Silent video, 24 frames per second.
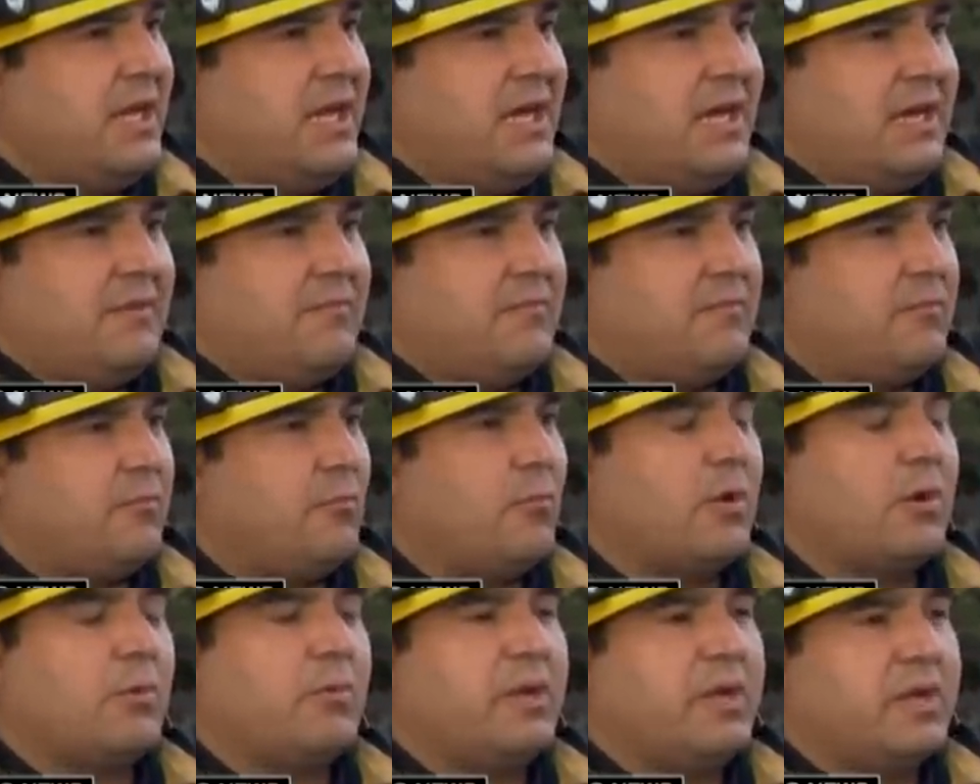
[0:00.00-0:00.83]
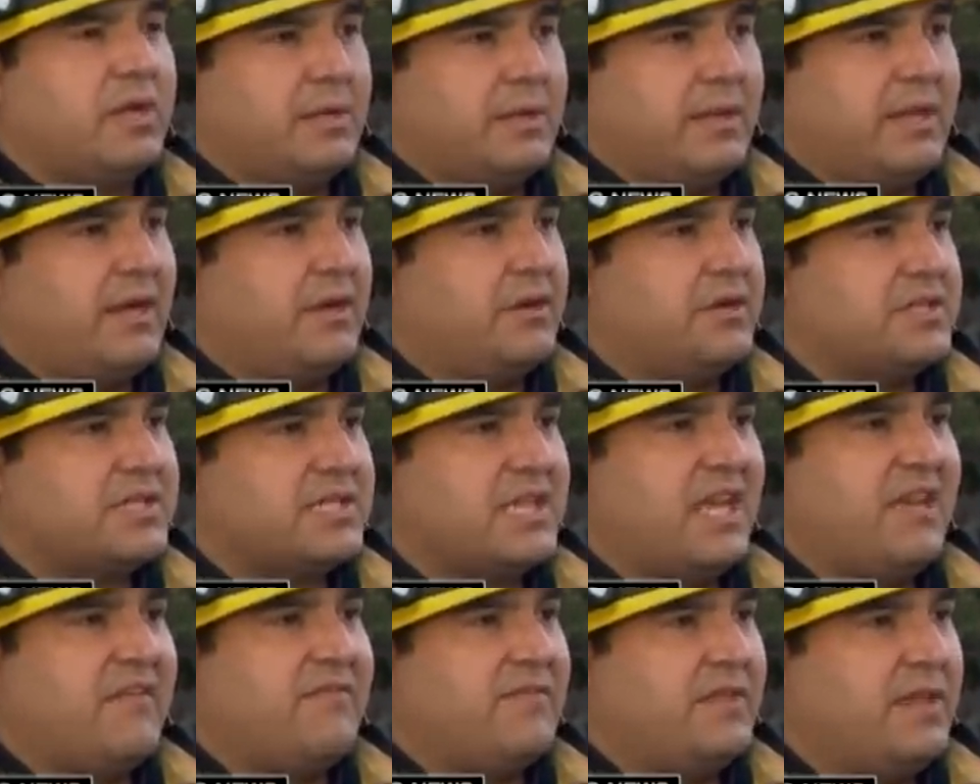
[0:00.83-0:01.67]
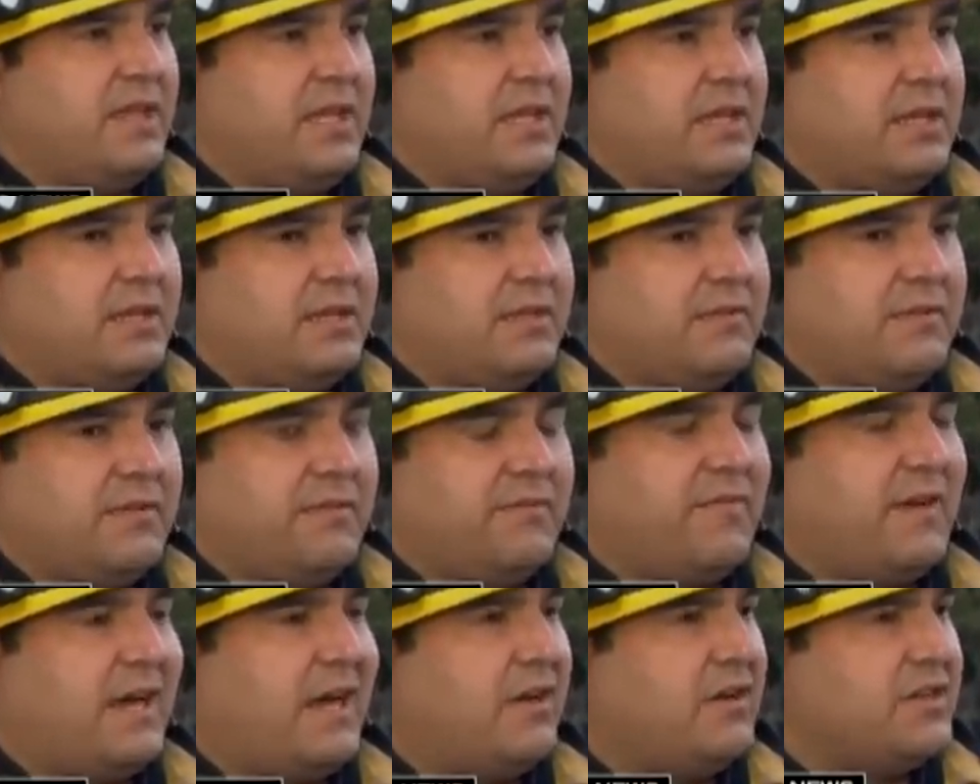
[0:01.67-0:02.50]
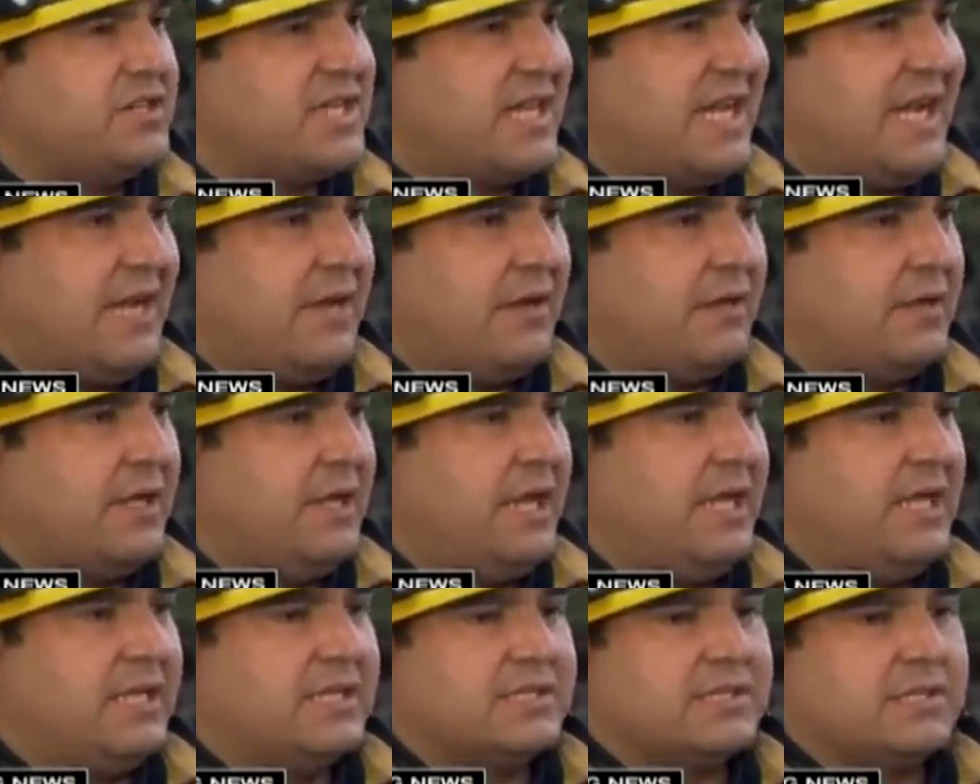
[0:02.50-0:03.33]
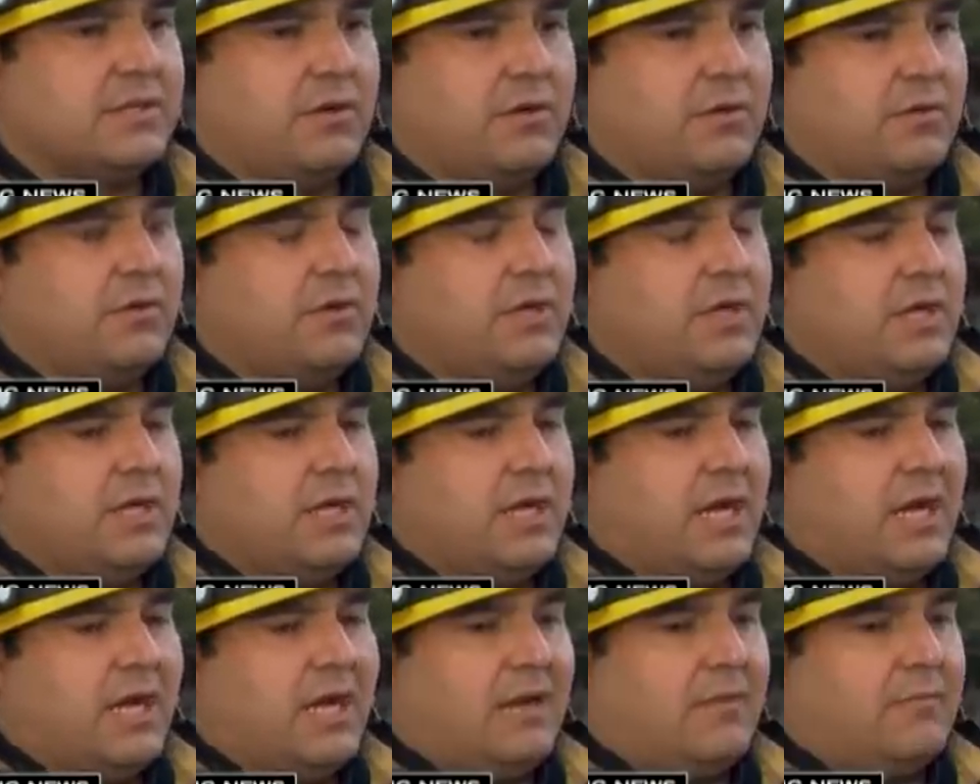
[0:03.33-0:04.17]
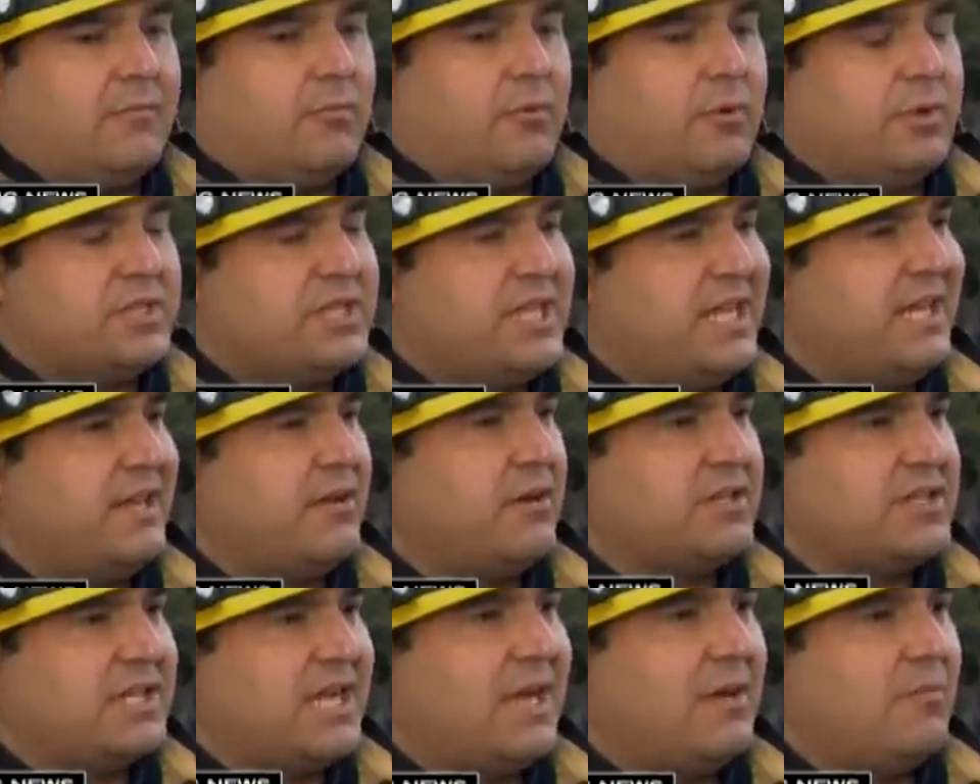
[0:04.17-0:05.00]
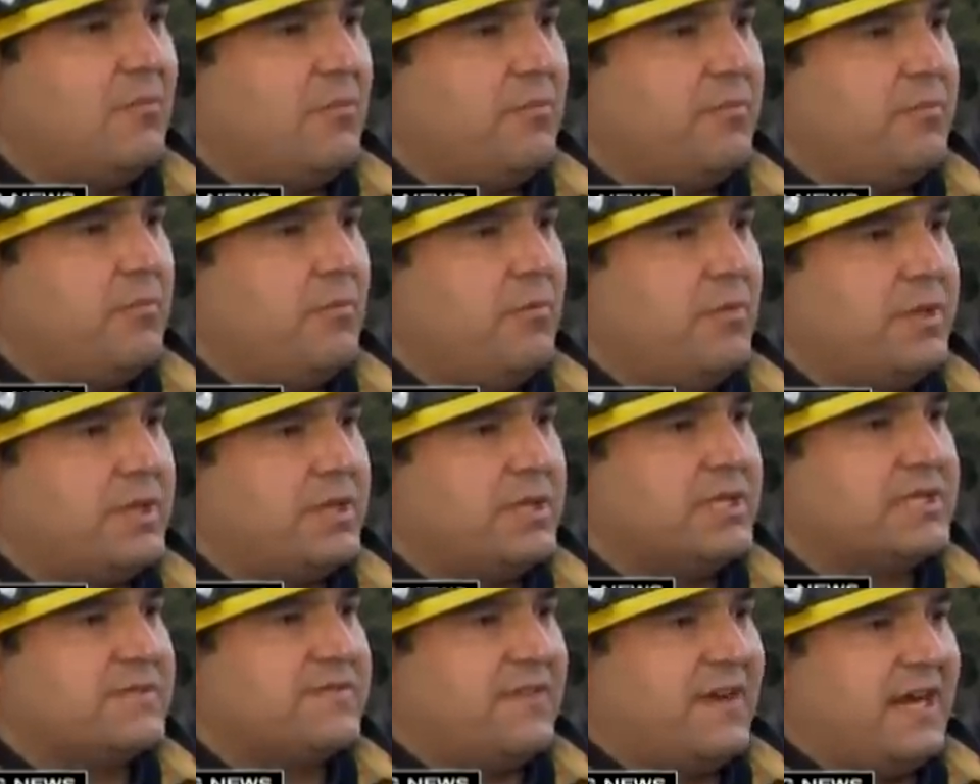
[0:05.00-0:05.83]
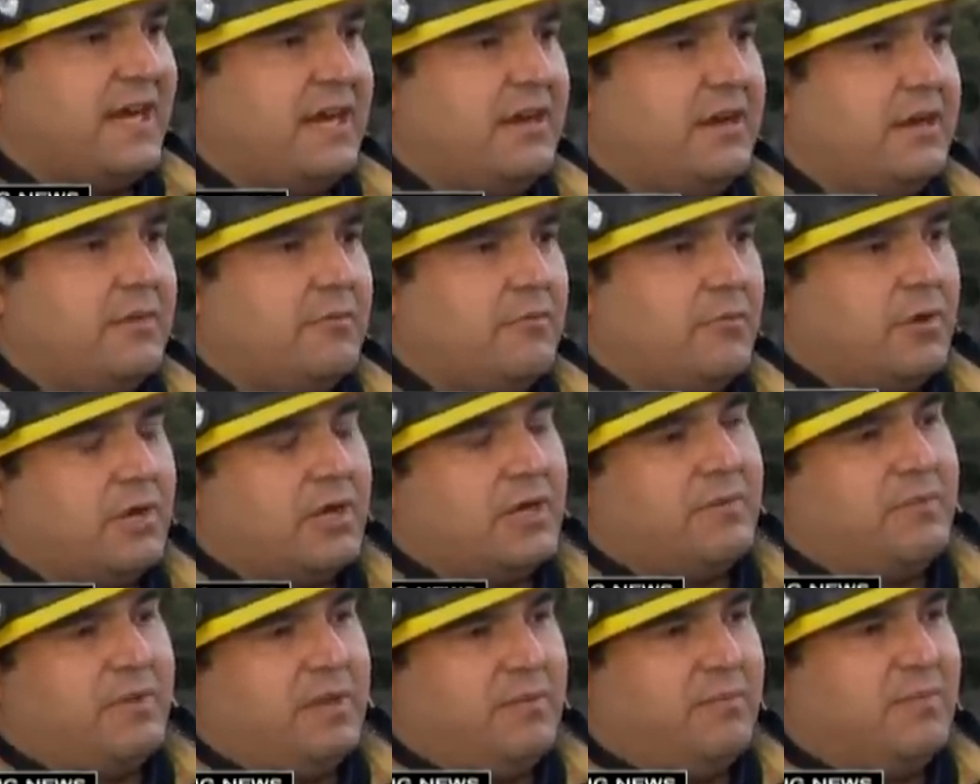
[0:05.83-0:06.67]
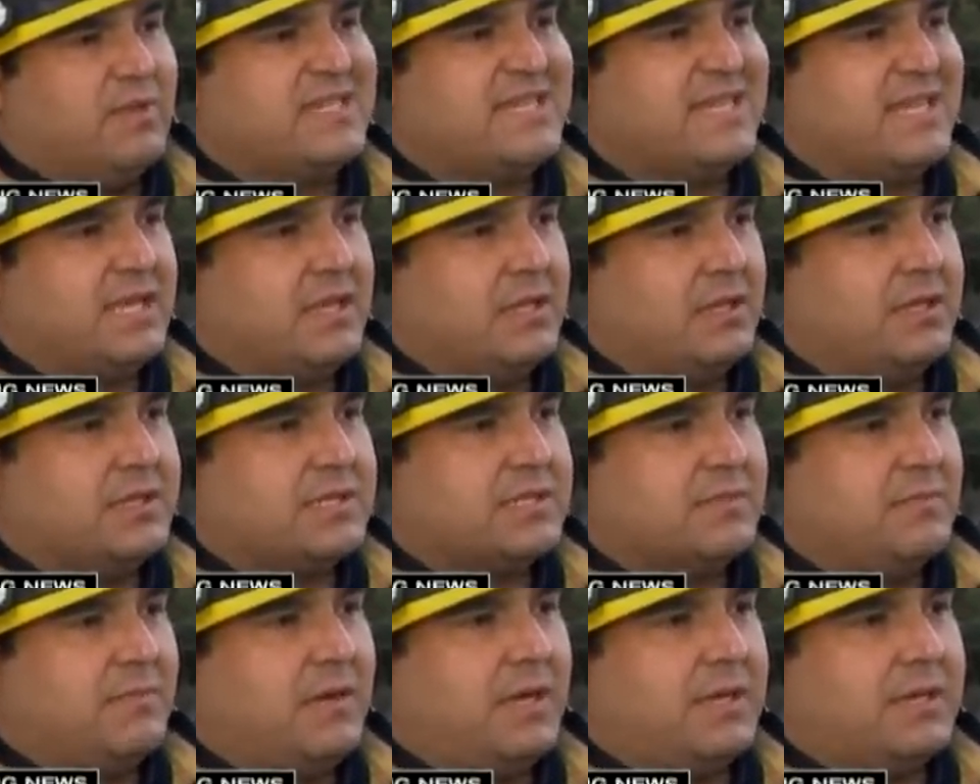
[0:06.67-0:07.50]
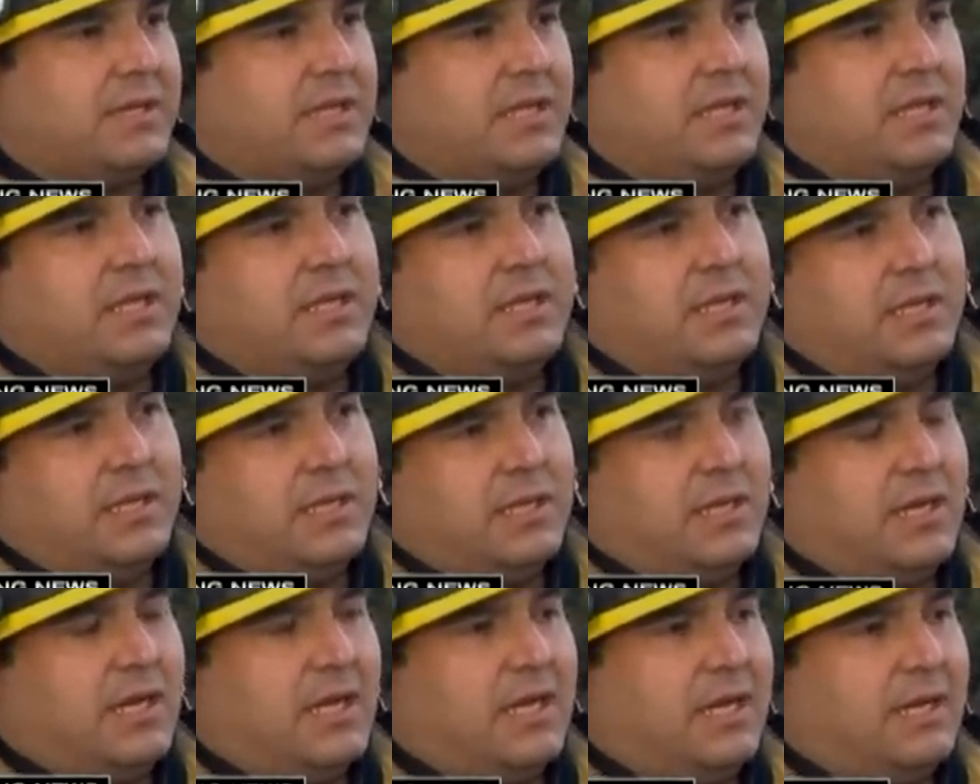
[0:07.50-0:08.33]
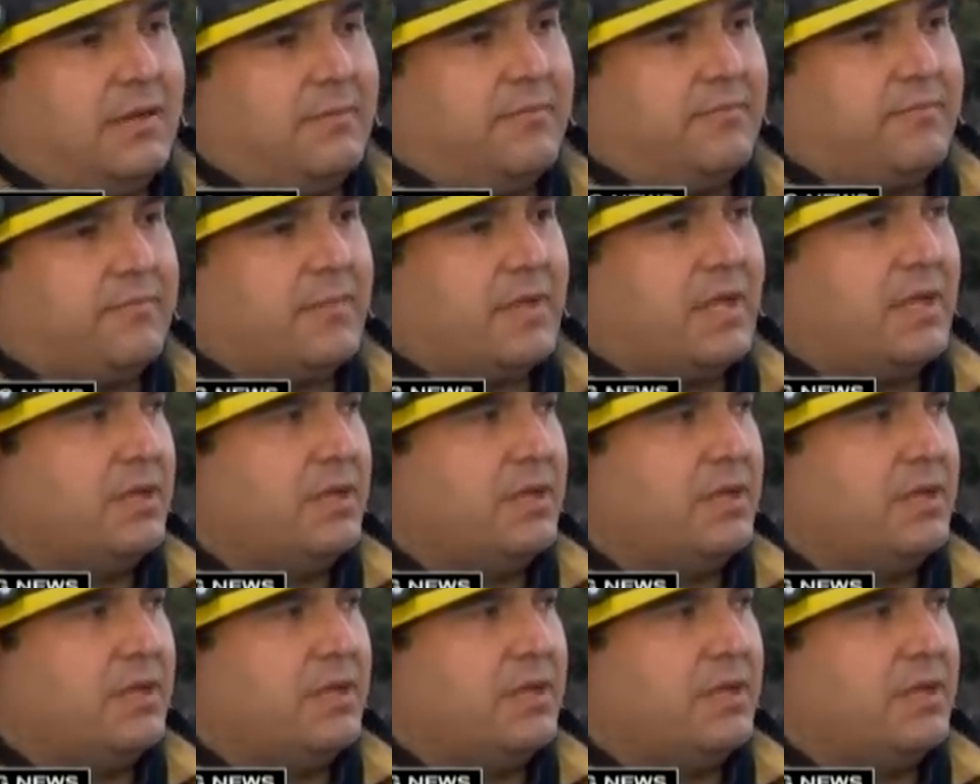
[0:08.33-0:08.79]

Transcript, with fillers: Um, where we there to save the, the the fire's out, and so um, we're taking our time with this fire, and we're going to be meticulous about the um,